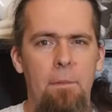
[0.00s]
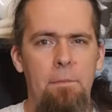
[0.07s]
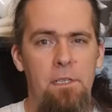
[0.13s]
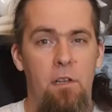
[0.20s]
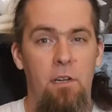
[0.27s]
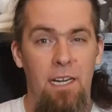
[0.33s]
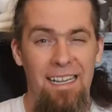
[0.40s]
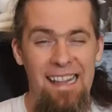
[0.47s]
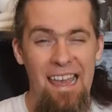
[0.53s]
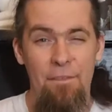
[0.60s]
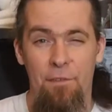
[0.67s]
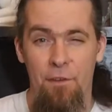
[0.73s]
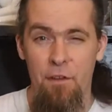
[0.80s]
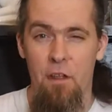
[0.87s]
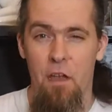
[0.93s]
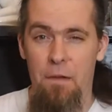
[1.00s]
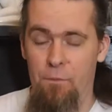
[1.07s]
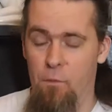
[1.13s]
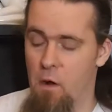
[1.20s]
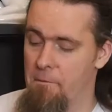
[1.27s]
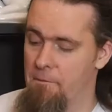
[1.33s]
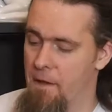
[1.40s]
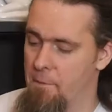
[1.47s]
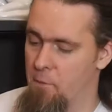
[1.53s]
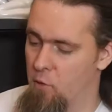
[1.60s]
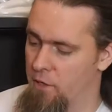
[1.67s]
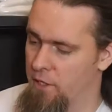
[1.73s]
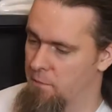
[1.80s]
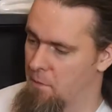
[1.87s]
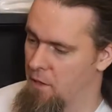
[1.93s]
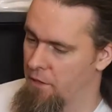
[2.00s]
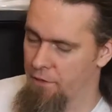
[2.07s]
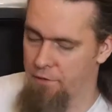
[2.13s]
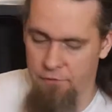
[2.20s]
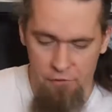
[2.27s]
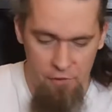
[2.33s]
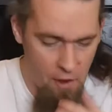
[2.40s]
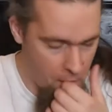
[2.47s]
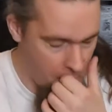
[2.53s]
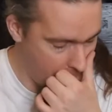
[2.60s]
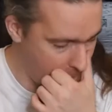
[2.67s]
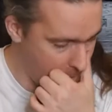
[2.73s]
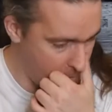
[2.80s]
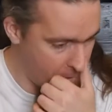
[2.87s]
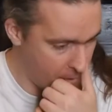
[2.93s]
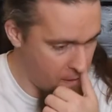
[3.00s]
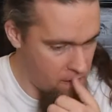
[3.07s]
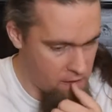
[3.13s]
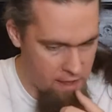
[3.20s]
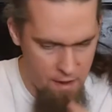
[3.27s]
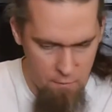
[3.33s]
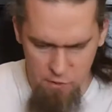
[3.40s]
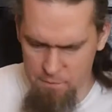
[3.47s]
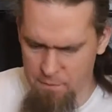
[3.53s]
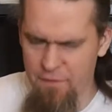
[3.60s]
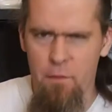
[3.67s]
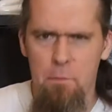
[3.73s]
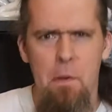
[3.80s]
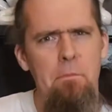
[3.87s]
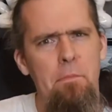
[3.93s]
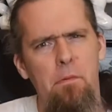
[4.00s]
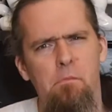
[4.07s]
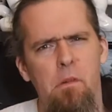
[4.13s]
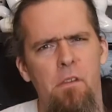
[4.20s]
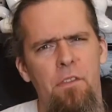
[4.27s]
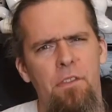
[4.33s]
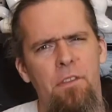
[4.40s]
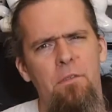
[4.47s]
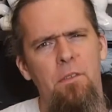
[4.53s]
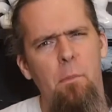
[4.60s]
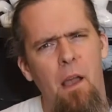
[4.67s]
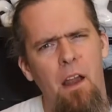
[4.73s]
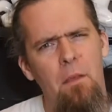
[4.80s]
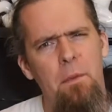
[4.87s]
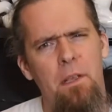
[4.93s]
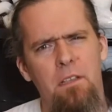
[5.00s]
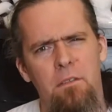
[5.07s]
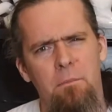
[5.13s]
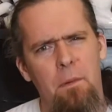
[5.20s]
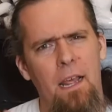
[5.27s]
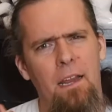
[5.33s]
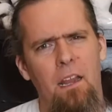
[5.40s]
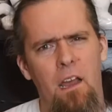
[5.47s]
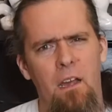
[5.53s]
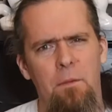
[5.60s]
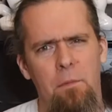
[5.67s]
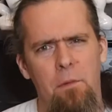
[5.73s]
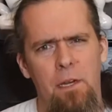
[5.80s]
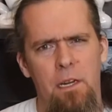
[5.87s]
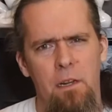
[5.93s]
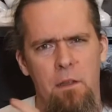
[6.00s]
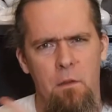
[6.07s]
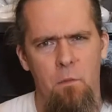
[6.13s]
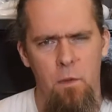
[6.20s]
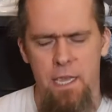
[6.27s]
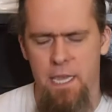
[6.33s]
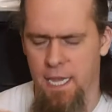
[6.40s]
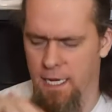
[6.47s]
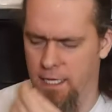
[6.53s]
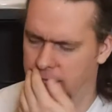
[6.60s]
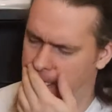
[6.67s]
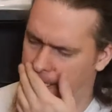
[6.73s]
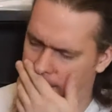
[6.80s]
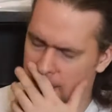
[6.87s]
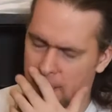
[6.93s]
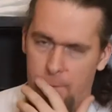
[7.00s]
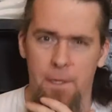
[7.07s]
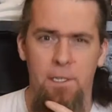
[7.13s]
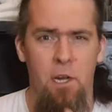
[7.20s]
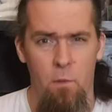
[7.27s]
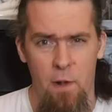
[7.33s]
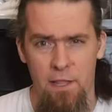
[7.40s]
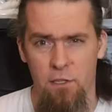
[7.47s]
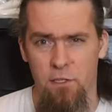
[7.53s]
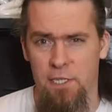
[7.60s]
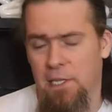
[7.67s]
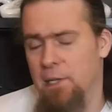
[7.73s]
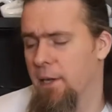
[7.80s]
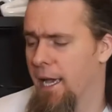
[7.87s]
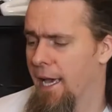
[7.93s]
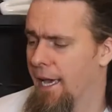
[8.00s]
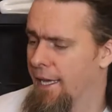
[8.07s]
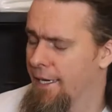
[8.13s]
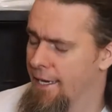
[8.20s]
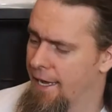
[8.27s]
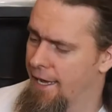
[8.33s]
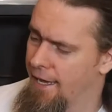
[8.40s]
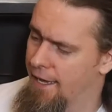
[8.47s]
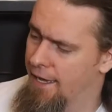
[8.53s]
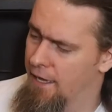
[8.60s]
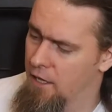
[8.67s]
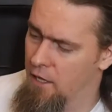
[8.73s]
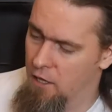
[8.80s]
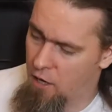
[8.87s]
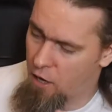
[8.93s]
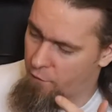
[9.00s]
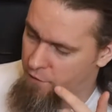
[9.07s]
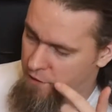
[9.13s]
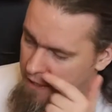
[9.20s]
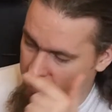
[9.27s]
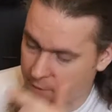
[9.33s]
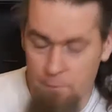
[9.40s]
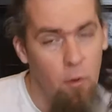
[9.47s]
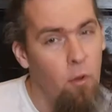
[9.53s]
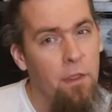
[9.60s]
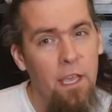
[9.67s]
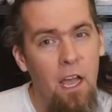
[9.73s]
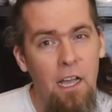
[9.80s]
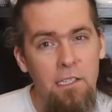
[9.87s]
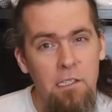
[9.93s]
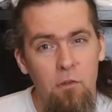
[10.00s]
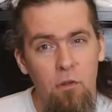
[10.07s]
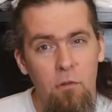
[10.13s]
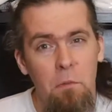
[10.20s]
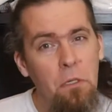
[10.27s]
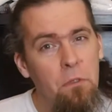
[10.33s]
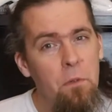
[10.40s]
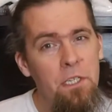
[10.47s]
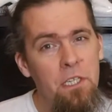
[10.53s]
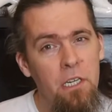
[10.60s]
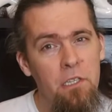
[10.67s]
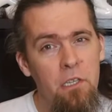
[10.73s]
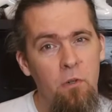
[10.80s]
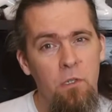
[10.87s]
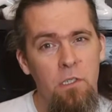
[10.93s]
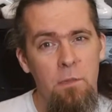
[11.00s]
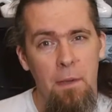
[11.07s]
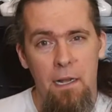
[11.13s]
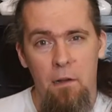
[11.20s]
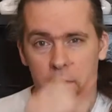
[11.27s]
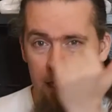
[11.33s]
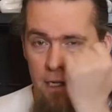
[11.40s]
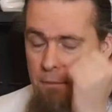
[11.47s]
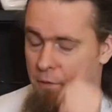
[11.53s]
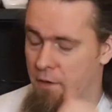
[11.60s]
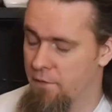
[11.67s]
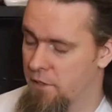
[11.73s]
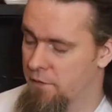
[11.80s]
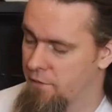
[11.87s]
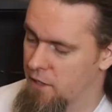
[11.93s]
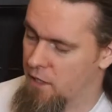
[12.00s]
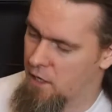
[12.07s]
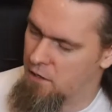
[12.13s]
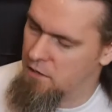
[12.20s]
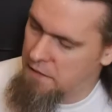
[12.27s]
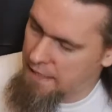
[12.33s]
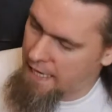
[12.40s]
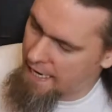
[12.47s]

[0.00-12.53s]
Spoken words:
episode 11 of what have I bought this month. So it was a bit of a bumper month, and it was partly because of Black Library weekend, which I went to, and obviously I bought the Eisenhorn model, which I talked about in previous videos,